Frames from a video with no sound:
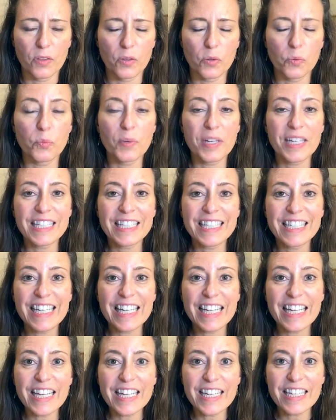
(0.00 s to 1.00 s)
We
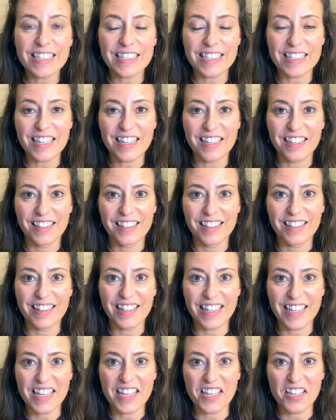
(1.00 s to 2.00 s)
need
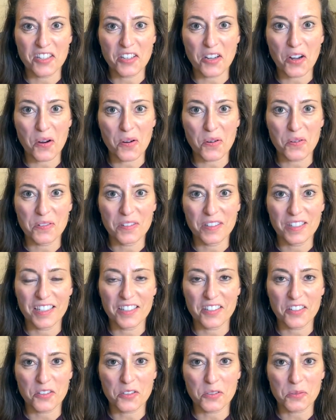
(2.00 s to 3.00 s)
the ego, in
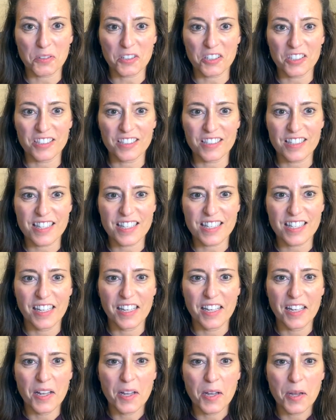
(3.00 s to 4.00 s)
other words.
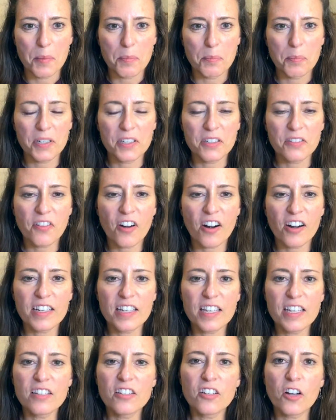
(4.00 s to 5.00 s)
But if our
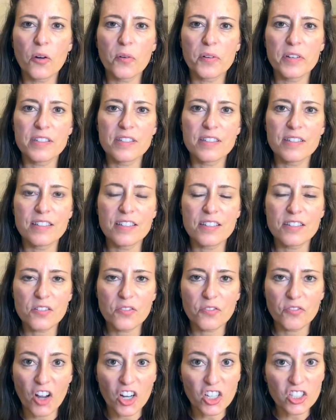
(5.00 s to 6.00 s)
ego is
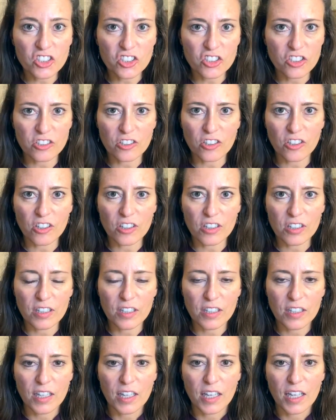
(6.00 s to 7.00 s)
dysfunctional,
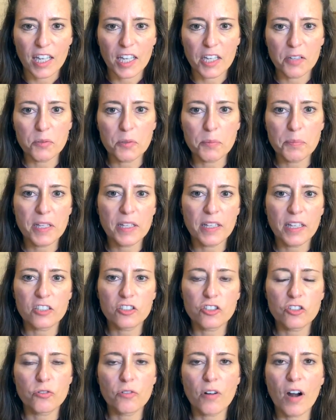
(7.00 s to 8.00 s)
it will be like
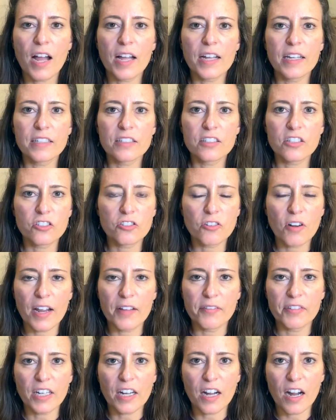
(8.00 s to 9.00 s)
trying to
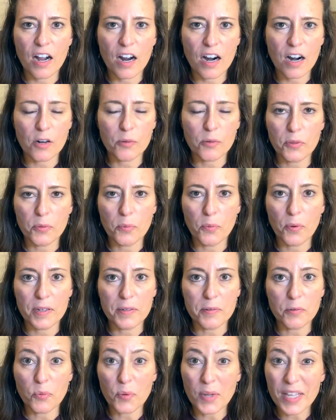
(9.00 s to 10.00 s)
drive a car
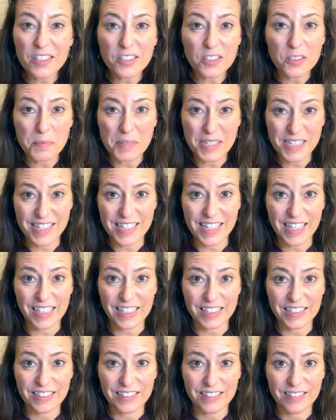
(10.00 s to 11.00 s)
one wheel
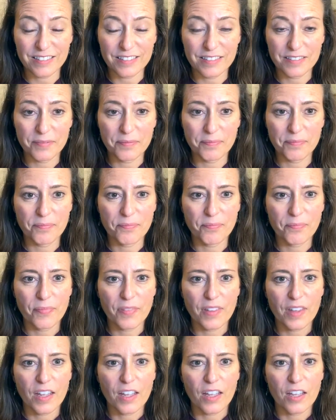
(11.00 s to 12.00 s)
missing.
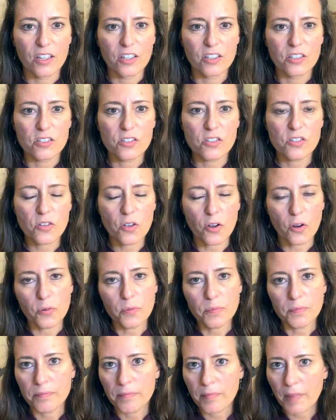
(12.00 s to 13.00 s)

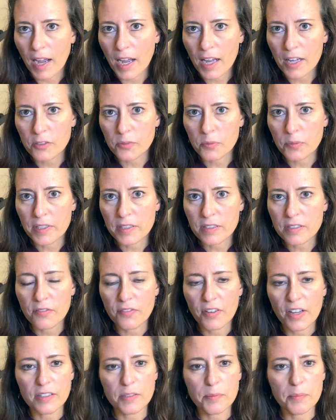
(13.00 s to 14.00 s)
So, how do we
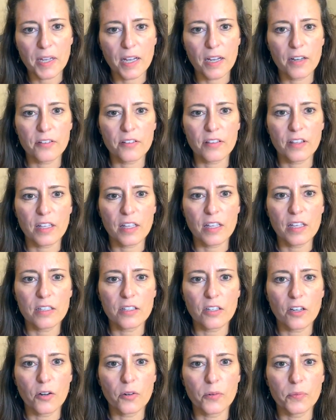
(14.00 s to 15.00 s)
develop a healthy
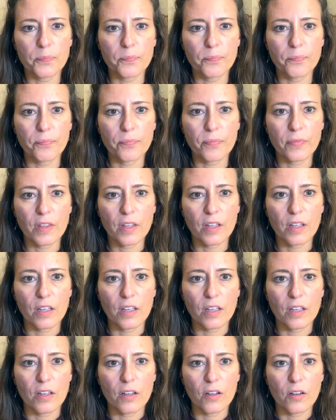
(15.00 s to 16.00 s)
ego?
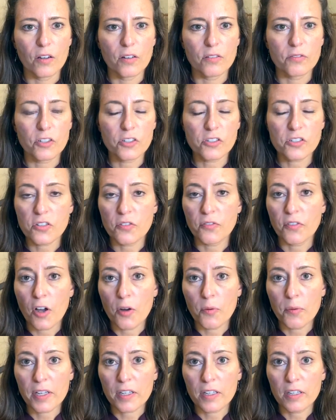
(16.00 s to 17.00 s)
First of
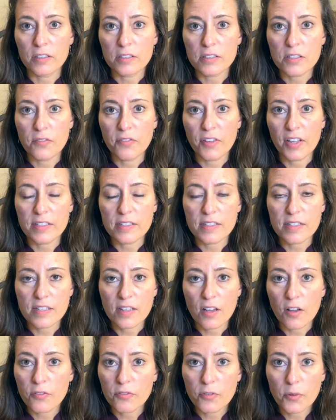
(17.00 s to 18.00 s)
all, we cultivate
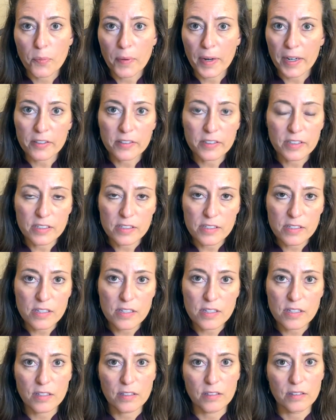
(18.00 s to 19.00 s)

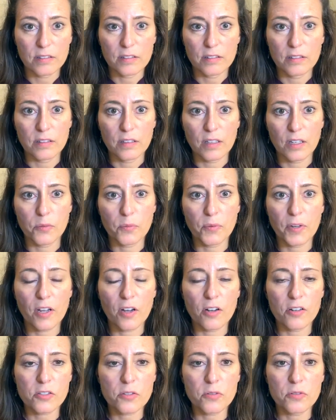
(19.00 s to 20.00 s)
self-awareness, and we
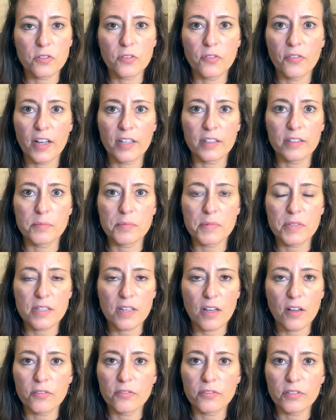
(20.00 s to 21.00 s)
also develop
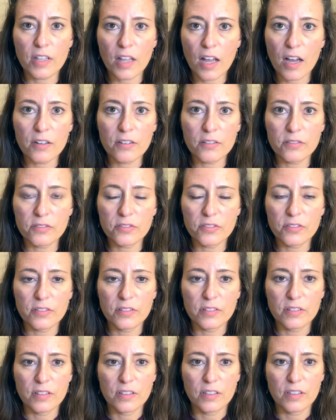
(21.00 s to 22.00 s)
self-love,
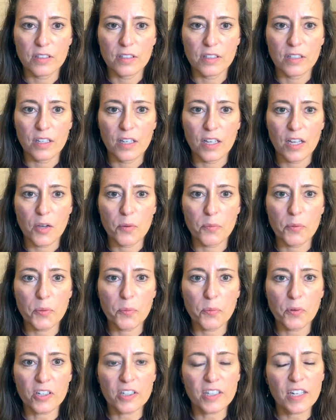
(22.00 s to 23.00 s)
and we
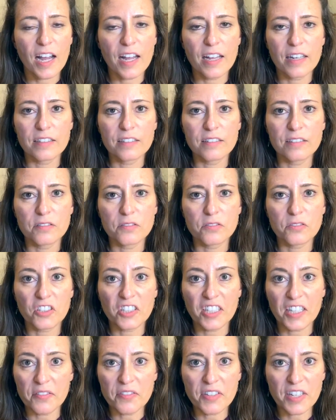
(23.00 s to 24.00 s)
work on
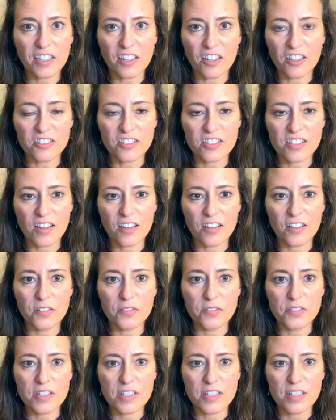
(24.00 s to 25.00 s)
forgiving
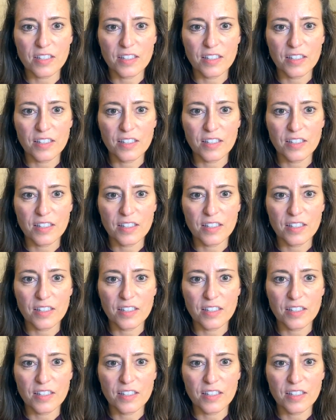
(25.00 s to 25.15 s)
ourselves.